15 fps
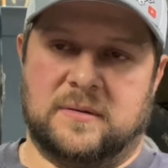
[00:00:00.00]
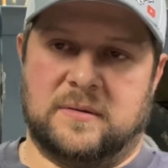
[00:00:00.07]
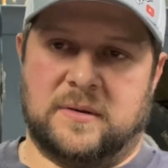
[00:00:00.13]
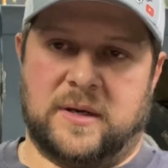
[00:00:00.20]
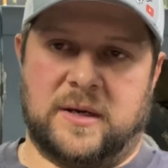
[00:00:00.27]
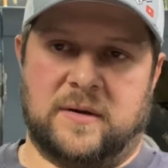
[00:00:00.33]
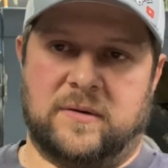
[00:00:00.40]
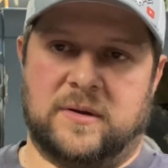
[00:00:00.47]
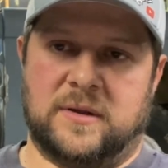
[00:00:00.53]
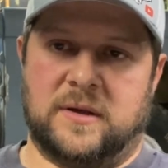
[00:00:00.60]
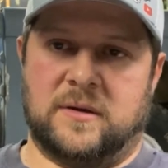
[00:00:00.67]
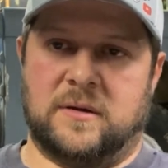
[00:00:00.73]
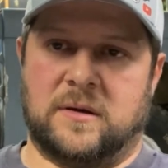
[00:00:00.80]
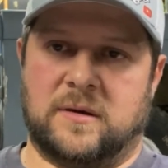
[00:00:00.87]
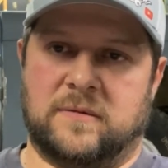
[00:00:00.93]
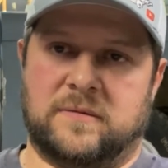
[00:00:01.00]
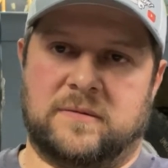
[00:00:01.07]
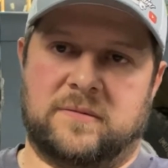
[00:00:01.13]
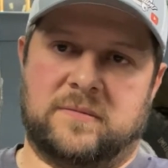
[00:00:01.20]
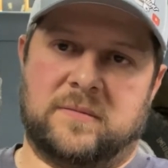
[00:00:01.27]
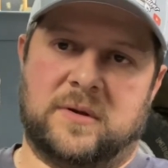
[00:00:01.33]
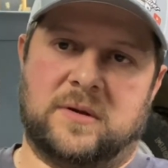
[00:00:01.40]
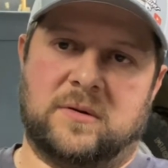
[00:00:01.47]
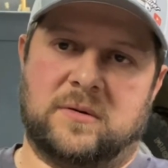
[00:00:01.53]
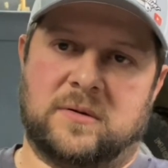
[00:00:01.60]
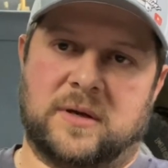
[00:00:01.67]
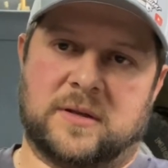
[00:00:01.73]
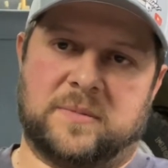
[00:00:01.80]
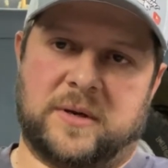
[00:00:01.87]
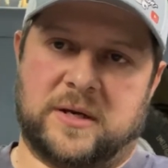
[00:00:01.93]
everything off and do it like
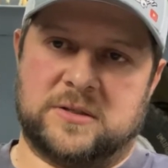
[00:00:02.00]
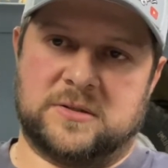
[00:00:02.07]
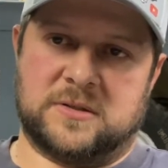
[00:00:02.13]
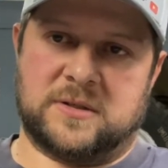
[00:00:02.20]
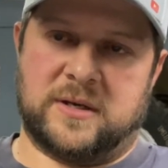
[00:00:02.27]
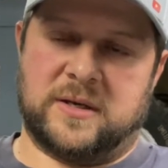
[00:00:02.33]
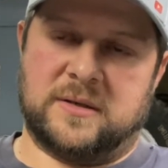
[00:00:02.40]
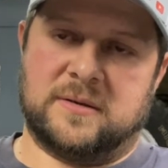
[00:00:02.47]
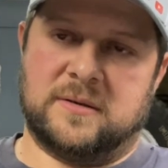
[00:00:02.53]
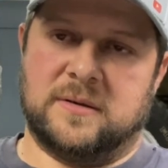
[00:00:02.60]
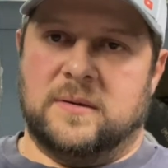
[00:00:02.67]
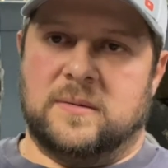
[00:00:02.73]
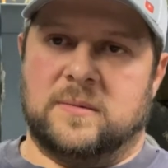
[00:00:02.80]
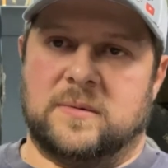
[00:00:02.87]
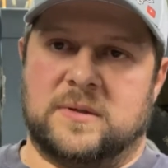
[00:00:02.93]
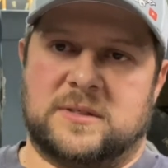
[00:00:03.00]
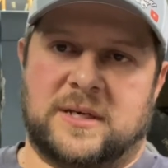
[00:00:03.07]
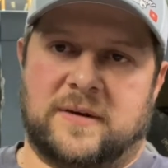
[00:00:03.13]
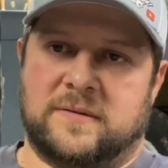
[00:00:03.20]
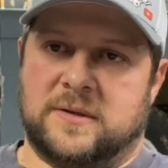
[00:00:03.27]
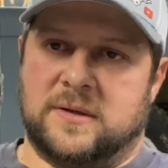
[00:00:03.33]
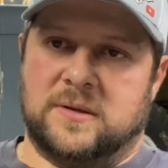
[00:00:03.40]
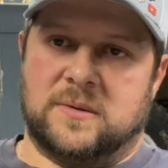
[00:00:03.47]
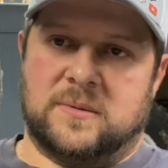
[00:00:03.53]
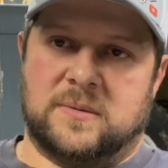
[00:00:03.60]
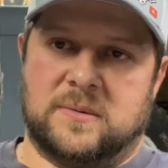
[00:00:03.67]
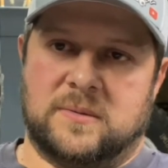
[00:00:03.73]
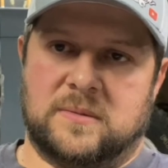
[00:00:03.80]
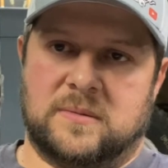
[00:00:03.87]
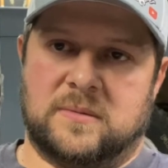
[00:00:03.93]
the passenger side. We'll just have to deal
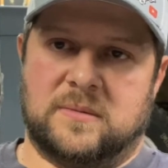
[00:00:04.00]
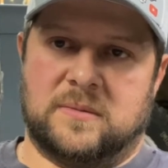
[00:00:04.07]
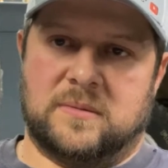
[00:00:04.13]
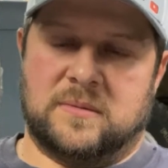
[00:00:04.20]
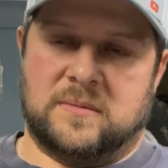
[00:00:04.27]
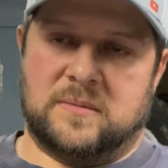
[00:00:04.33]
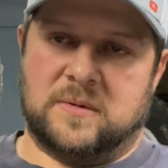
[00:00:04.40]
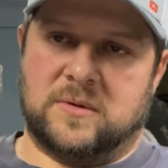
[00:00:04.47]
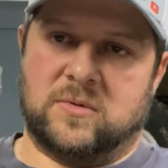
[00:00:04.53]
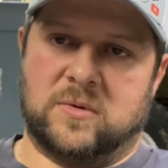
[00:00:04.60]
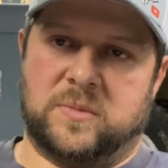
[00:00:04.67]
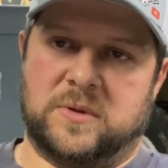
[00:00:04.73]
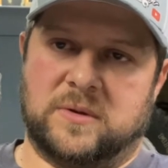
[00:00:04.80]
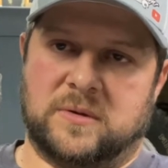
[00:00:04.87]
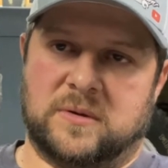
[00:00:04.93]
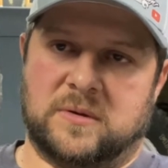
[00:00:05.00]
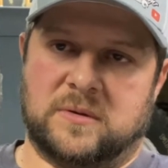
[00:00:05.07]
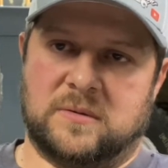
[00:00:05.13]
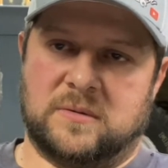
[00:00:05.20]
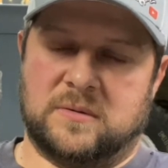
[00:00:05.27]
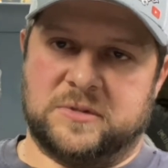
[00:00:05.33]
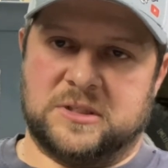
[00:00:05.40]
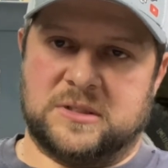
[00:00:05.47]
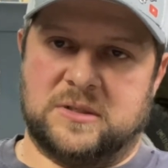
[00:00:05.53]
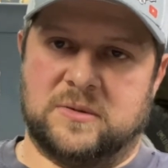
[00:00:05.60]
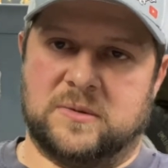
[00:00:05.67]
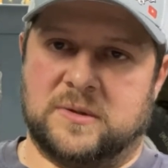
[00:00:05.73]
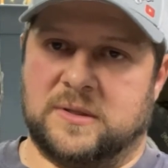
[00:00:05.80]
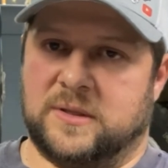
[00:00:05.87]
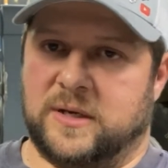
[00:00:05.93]
with the door pillar, just deal
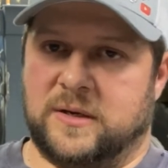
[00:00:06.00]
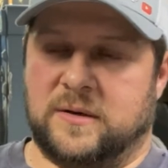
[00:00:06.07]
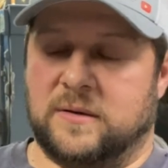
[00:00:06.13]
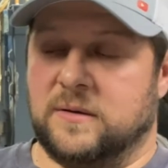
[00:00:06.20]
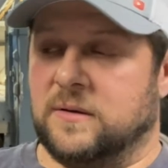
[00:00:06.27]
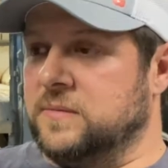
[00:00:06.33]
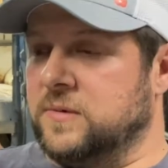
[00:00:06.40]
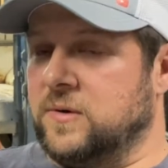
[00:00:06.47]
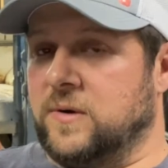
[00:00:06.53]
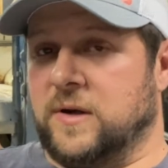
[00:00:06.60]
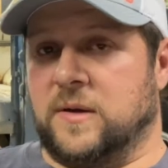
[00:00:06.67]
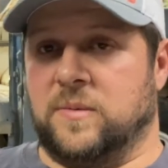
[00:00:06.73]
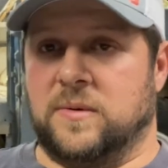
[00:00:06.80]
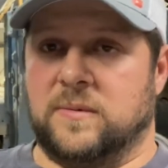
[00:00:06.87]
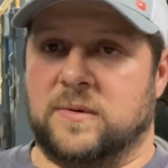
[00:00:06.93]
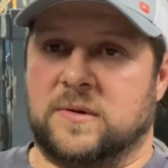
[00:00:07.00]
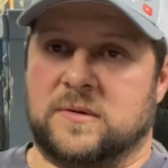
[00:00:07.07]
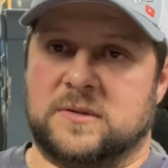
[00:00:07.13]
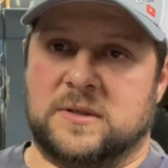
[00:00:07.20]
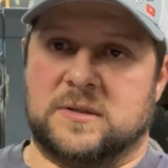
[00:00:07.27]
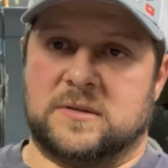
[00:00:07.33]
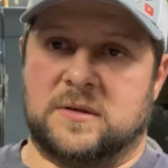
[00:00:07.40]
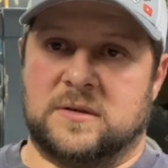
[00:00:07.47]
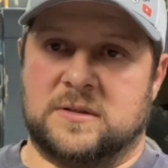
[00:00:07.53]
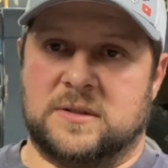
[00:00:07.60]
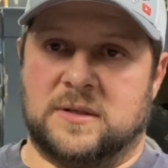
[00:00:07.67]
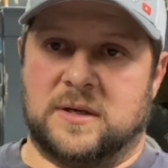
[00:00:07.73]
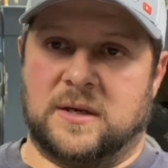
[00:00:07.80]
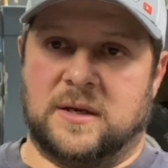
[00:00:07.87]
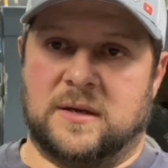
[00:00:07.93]
with it later. Or I could put one of those inserts in,
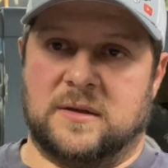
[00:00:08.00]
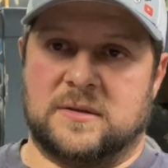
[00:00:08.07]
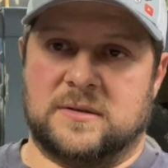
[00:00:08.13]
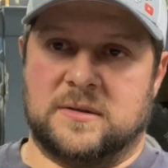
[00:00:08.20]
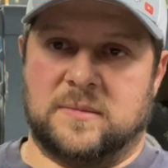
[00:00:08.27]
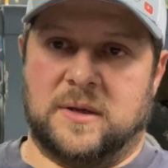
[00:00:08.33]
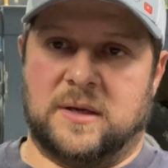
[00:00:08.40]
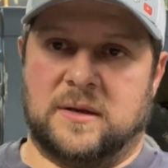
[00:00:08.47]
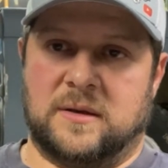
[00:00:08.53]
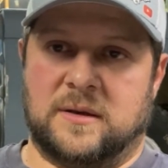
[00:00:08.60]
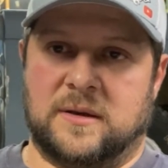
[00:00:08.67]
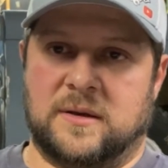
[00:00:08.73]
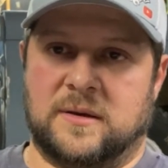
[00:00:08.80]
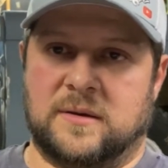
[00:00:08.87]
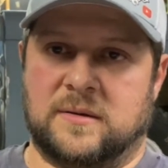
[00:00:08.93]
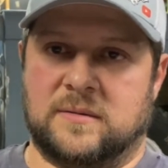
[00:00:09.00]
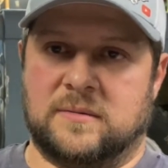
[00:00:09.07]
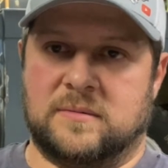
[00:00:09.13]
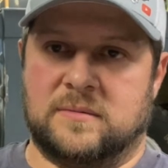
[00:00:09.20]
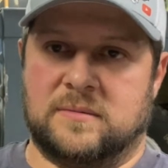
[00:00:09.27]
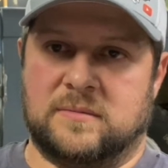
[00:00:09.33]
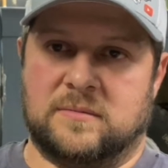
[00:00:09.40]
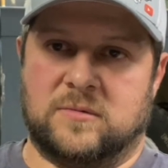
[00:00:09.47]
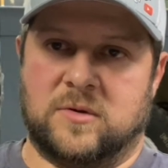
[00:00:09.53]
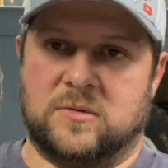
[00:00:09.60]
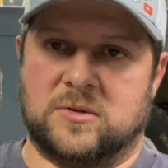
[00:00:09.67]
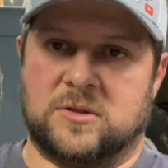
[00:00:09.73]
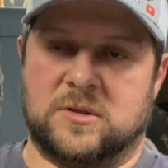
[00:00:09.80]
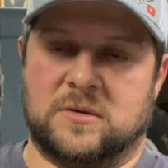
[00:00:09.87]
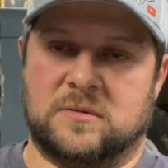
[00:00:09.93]
I guess, and make it a
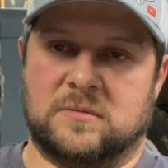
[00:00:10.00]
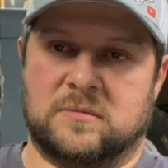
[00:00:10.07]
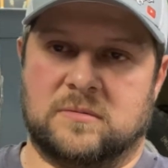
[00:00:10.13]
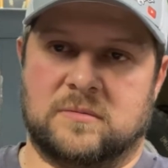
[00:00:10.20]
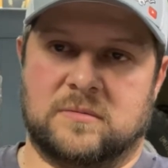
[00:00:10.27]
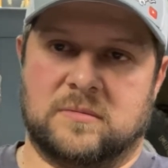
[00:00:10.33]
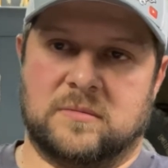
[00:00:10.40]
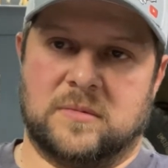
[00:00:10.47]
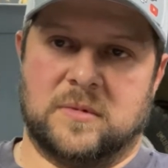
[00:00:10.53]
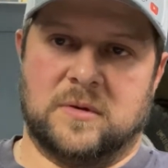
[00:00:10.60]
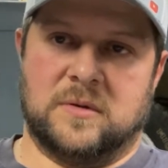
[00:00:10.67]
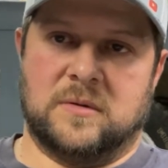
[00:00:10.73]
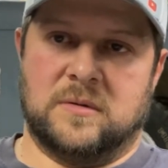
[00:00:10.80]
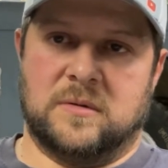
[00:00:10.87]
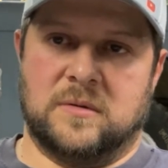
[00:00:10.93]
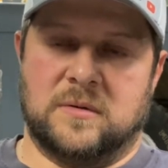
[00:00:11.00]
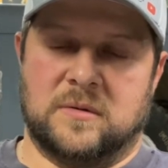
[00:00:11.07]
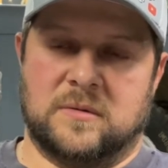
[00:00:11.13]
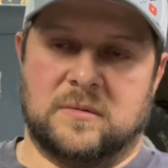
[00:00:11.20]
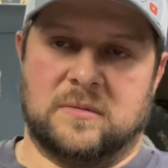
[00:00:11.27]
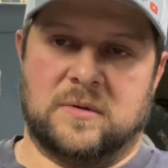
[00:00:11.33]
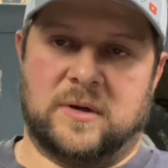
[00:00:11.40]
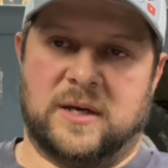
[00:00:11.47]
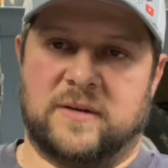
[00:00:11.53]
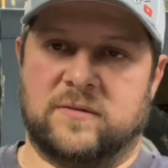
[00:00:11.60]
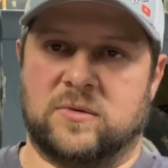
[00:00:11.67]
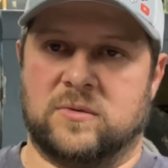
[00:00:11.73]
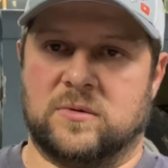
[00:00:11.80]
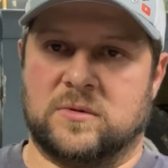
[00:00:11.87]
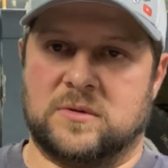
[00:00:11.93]
roadster. Not have
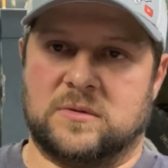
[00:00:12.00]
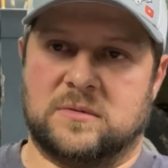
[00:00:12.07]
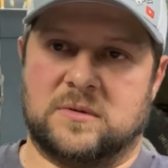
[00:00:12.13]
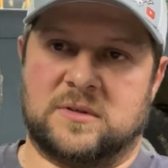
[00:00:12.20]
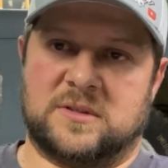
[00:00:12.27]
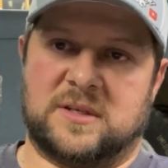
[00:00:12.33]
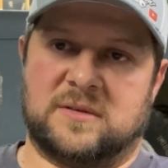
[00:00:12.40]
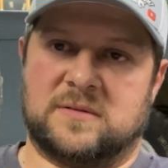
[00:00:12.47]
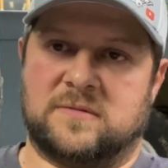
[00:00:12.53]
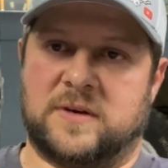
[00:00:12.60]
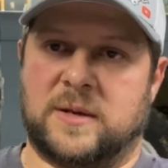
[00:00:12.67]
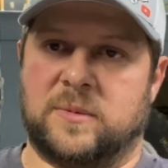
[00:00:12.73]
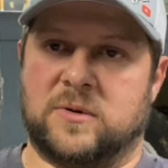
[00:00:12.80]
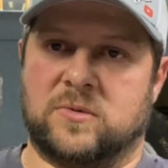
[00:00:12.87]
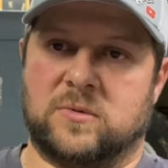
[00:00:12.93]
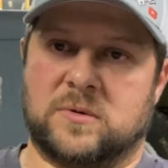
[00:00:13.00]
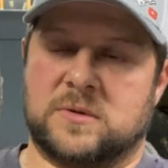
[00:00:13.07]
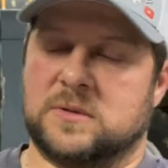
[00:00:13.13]
doors, or just have some fabric doors.